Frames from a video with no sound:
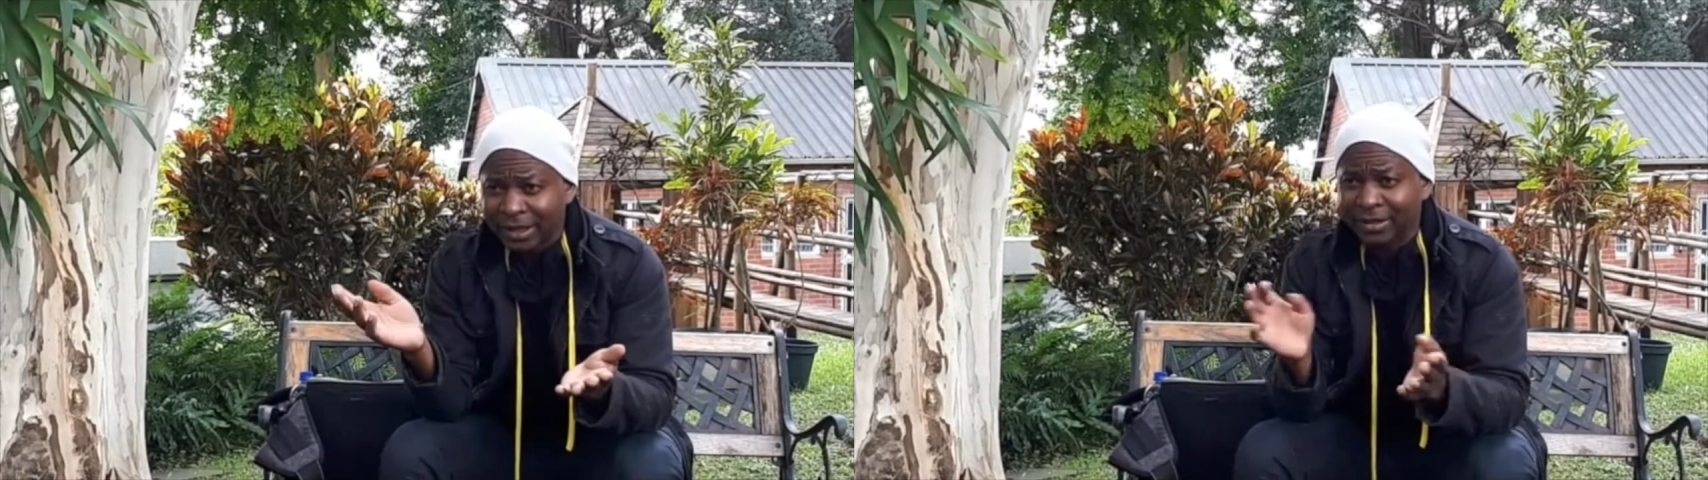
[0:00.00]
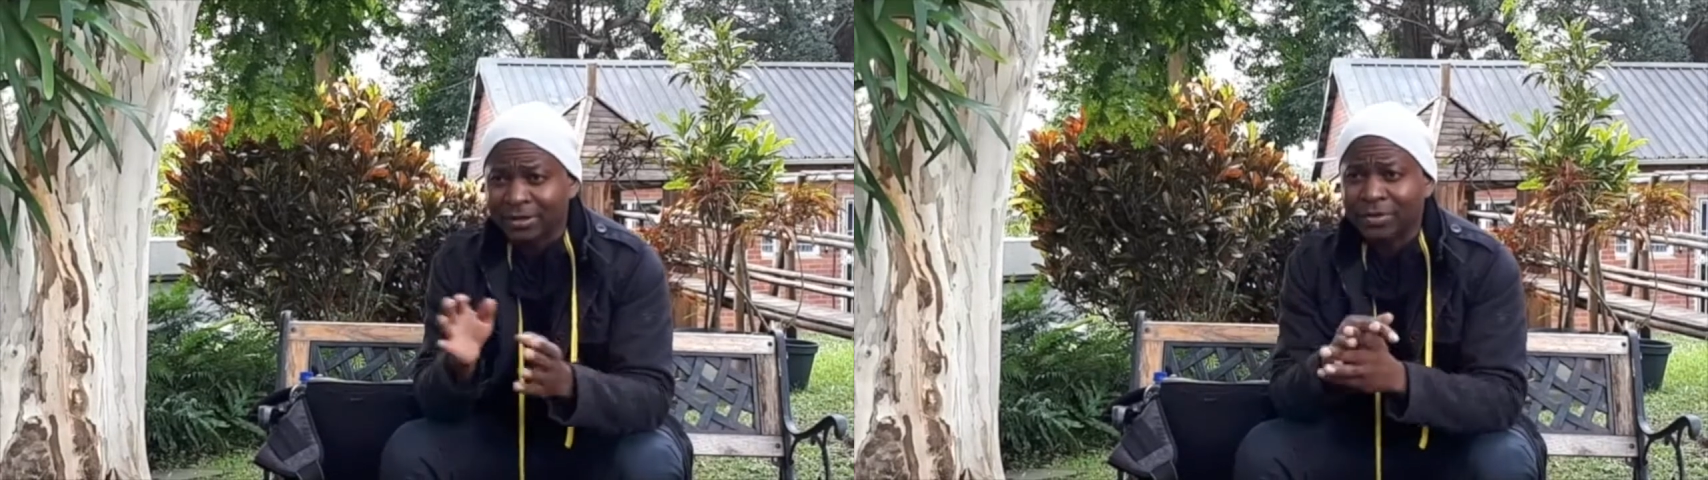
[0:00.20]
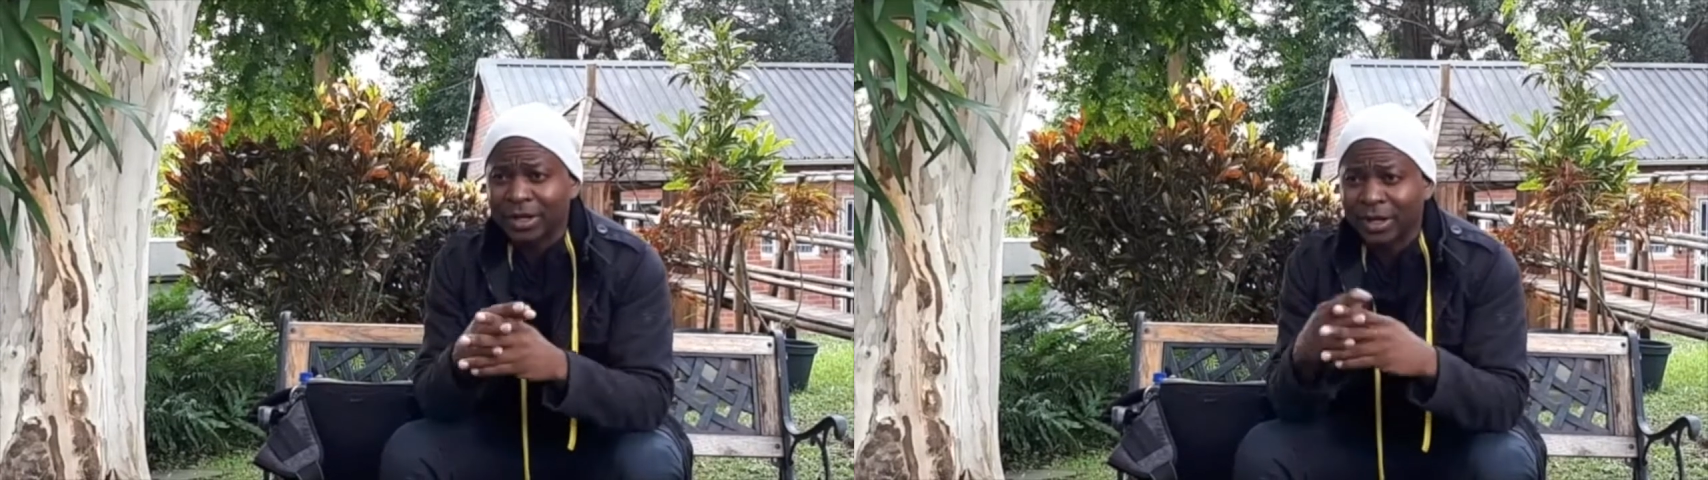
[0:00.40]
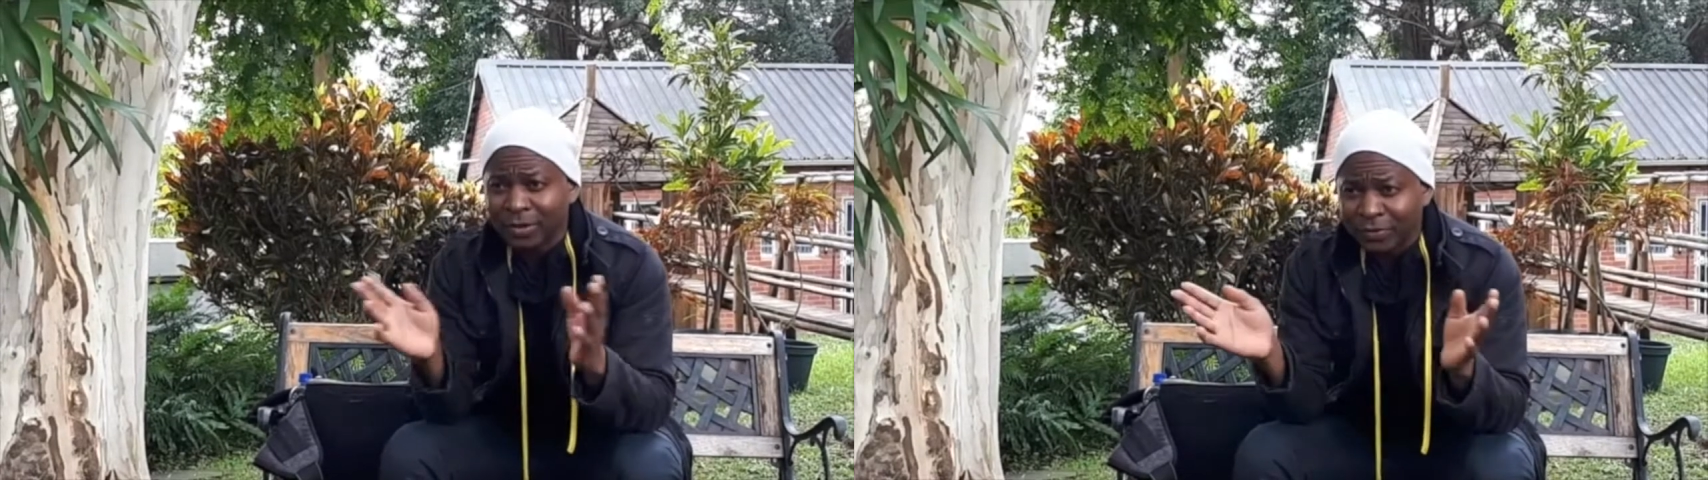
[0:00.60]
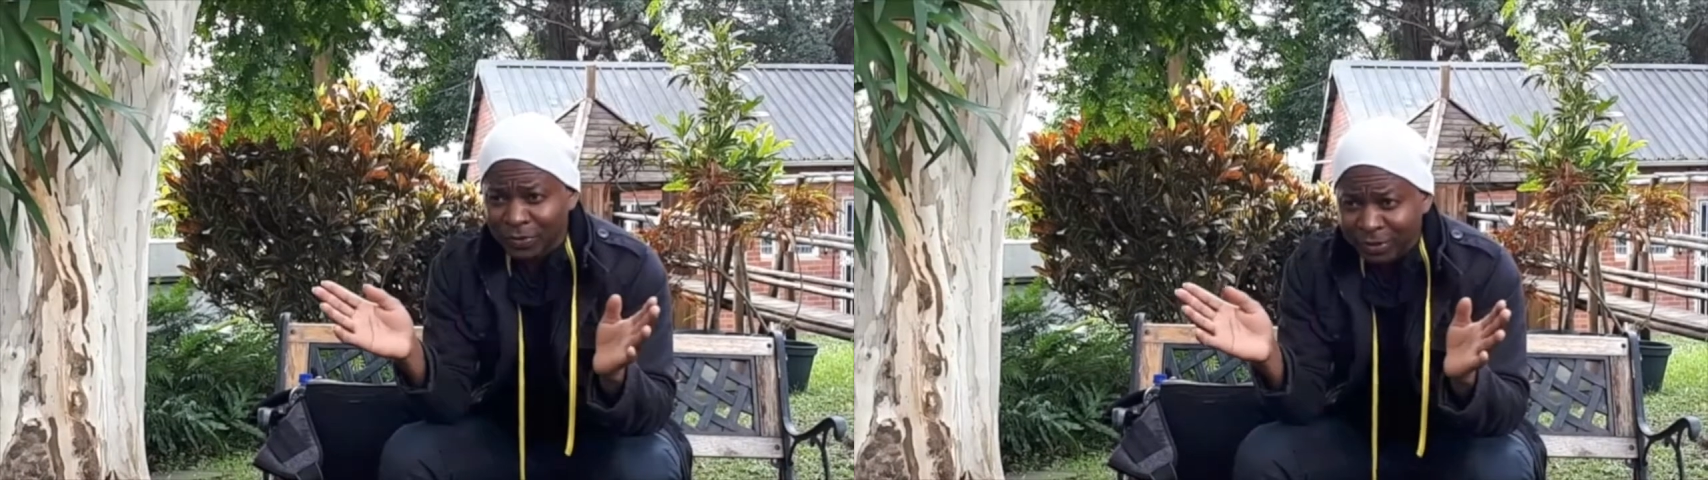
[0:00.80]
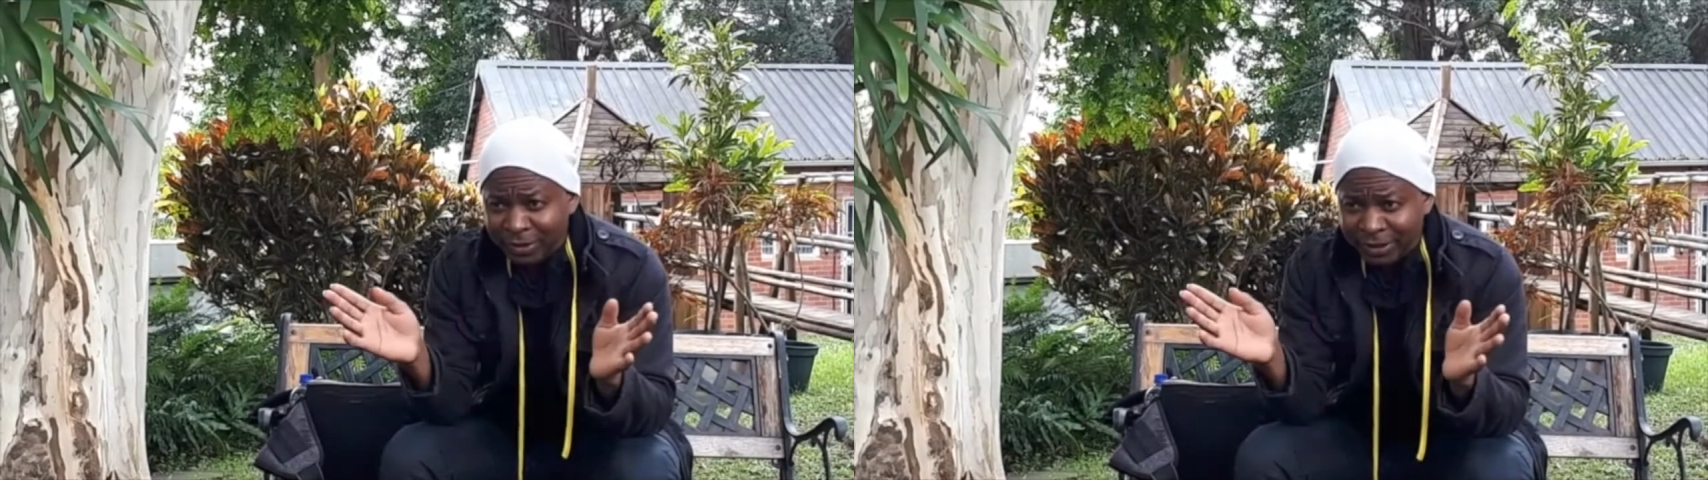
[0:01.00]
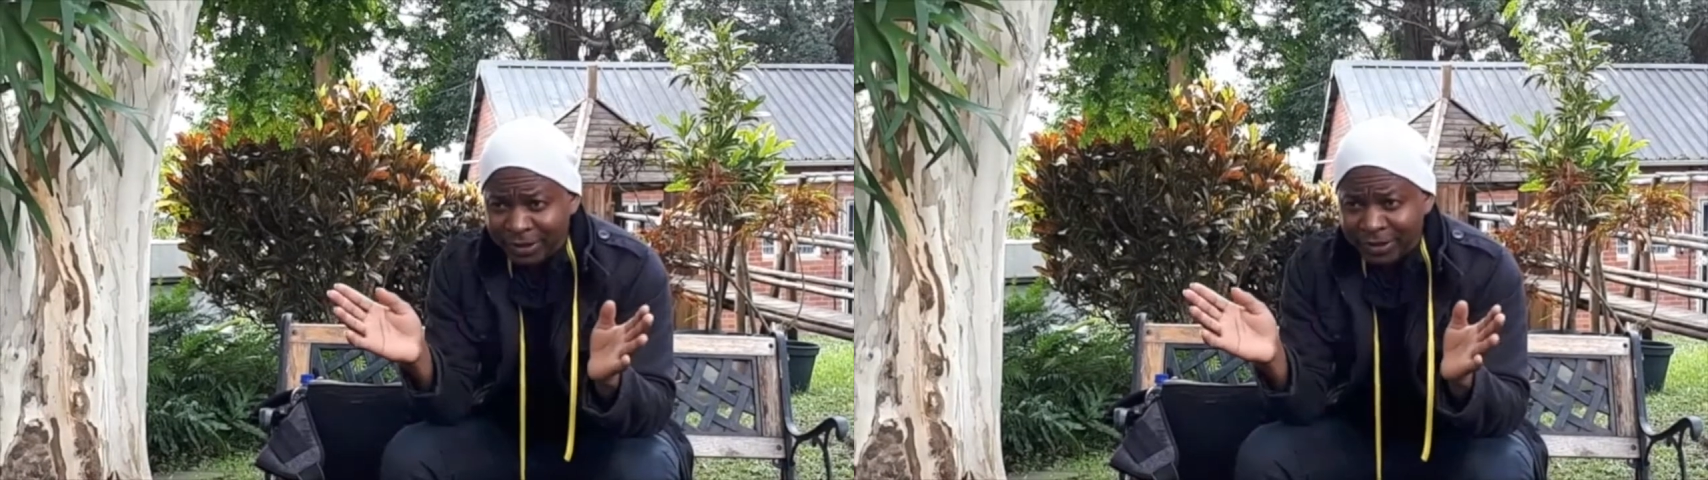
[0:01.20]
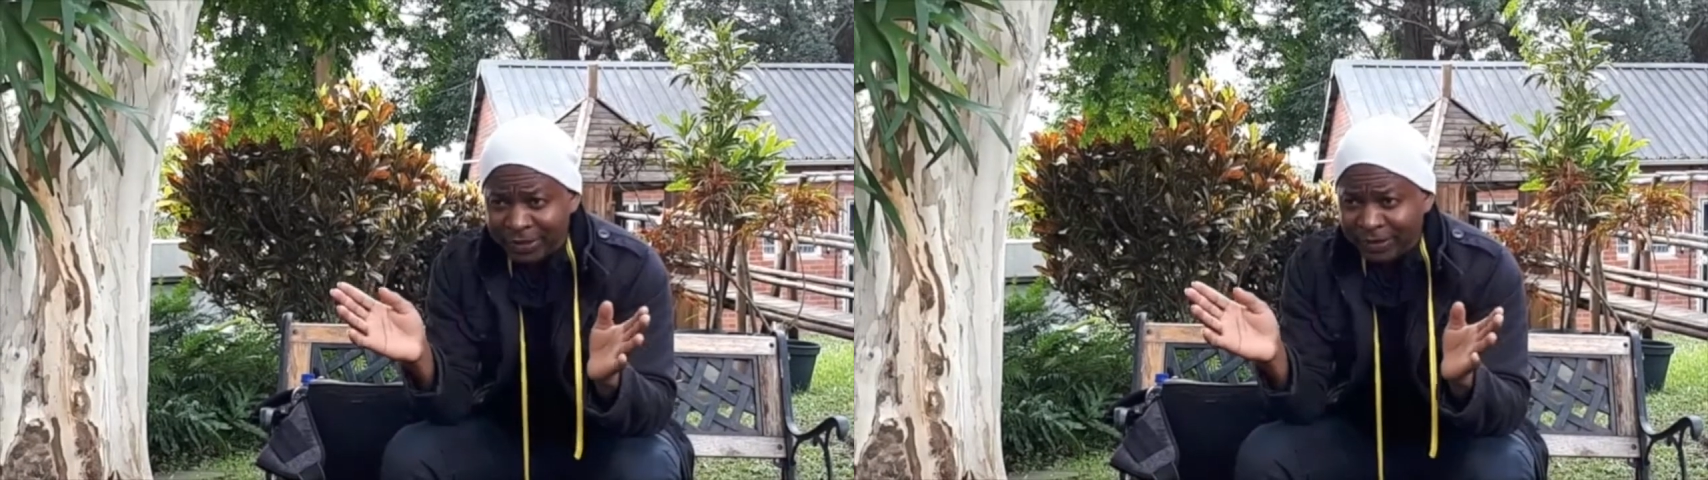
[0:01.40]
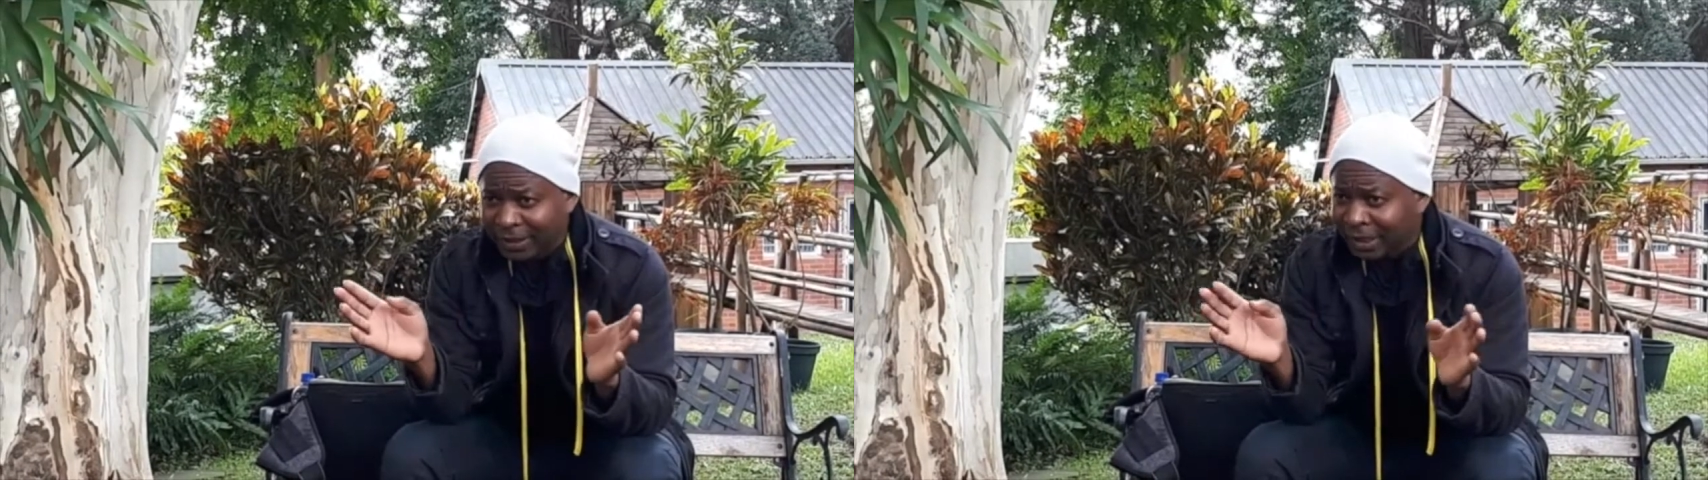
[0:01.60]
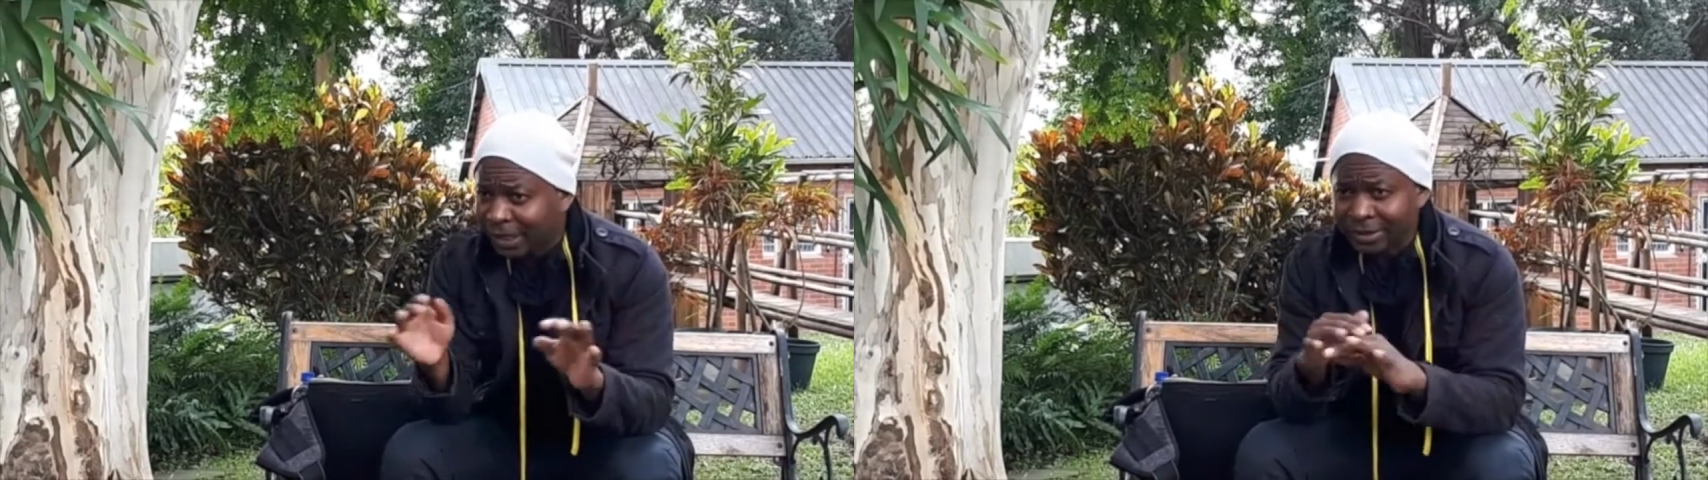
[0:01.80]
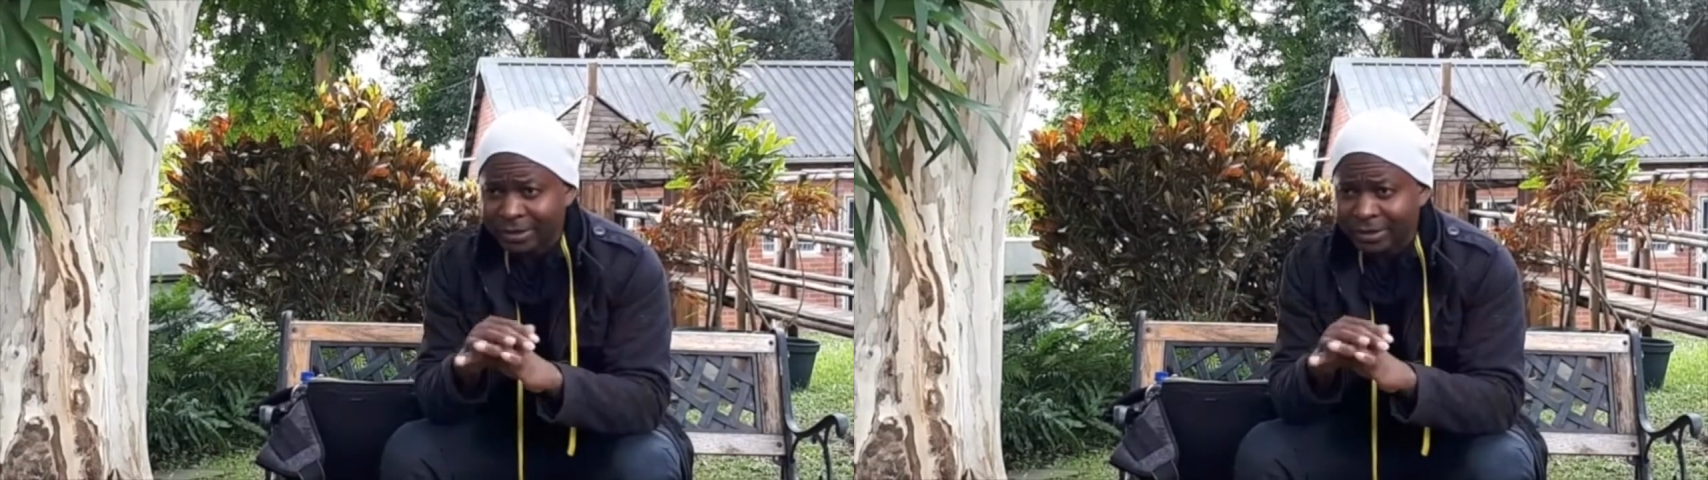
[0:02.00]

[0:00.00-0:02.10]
I was running out of food, and